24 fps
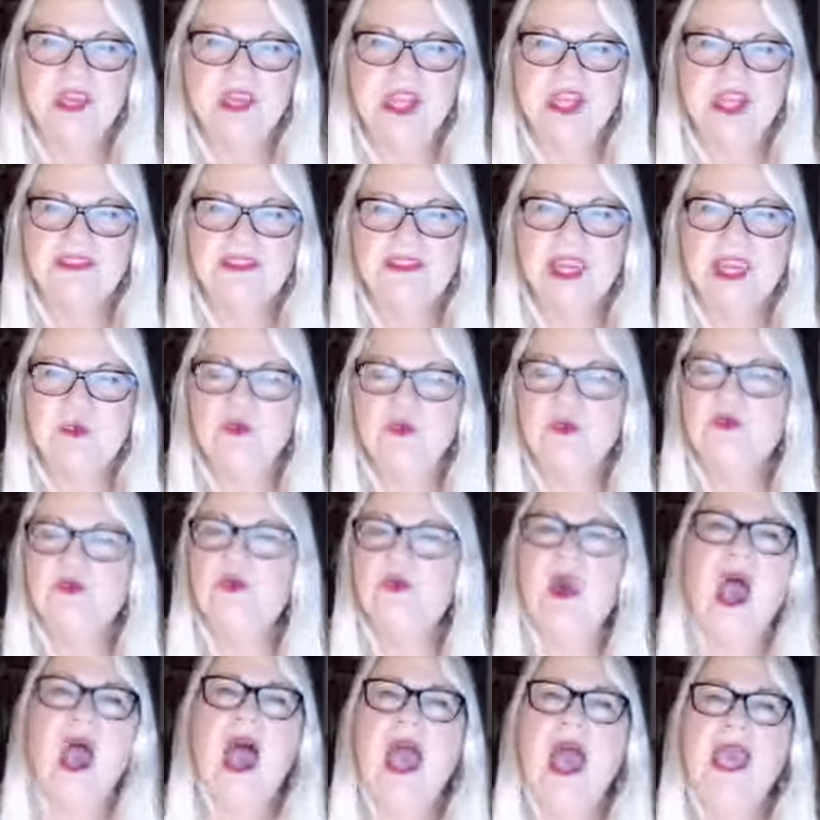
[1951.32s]
that we
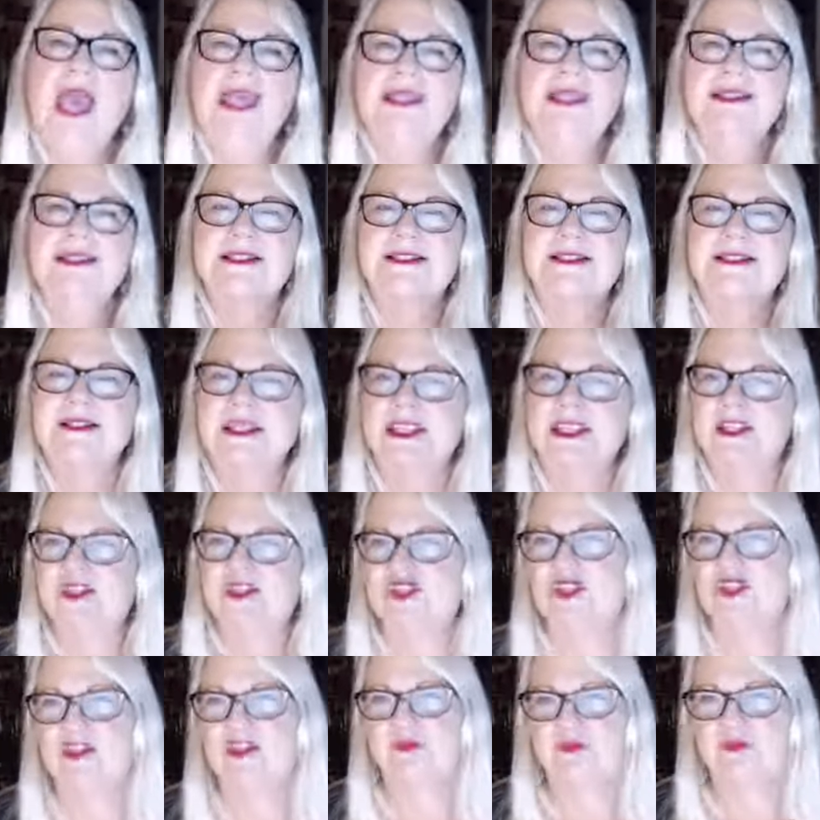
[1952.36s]
rise
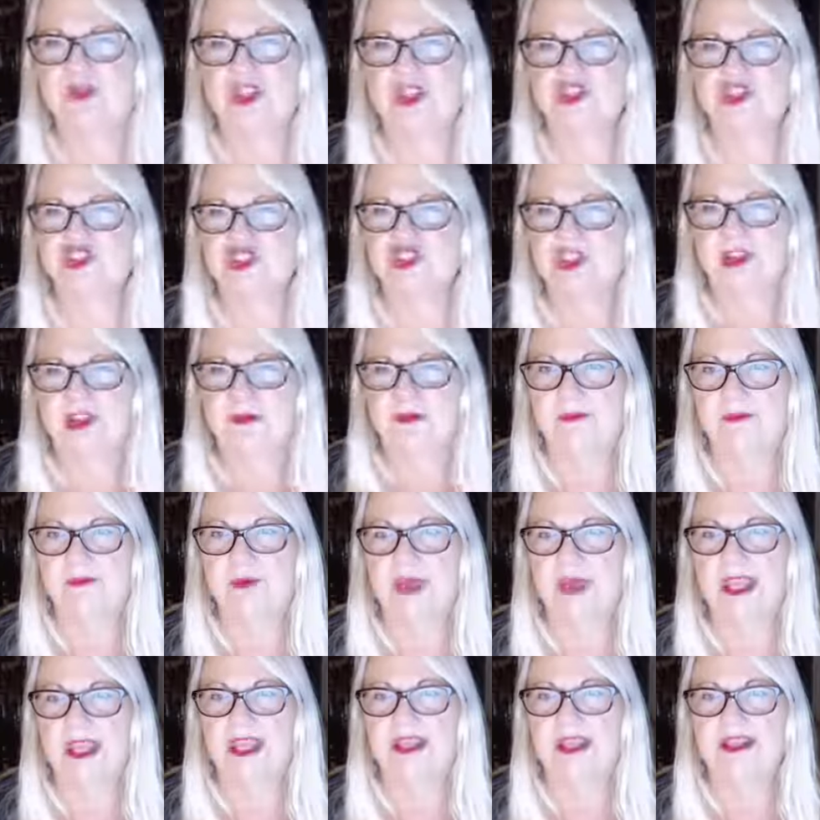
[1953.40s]
into the friendship,
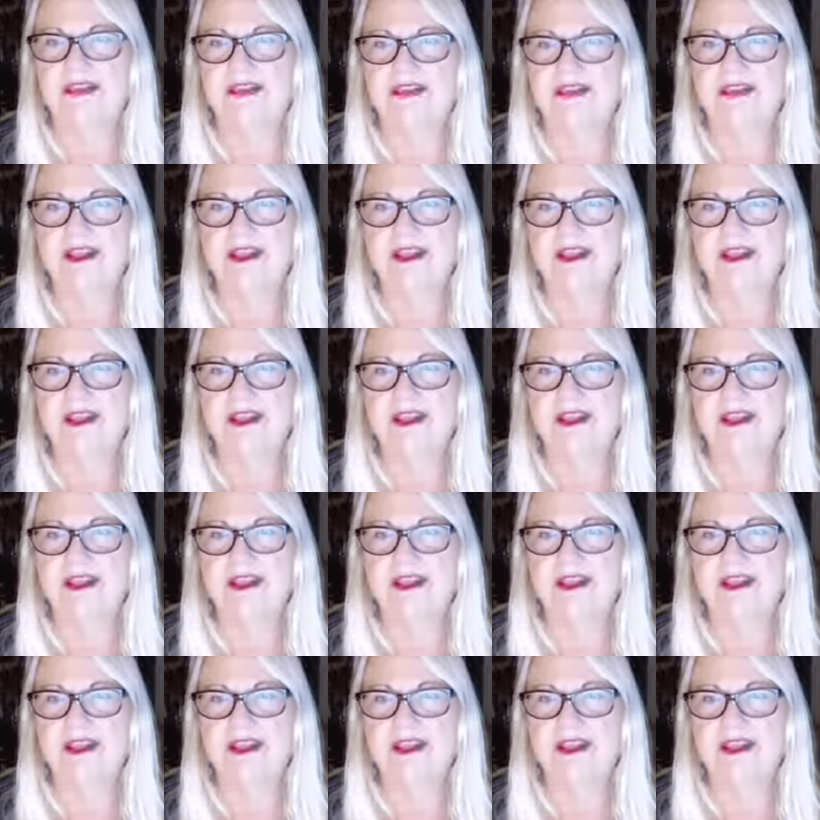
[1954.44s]
right?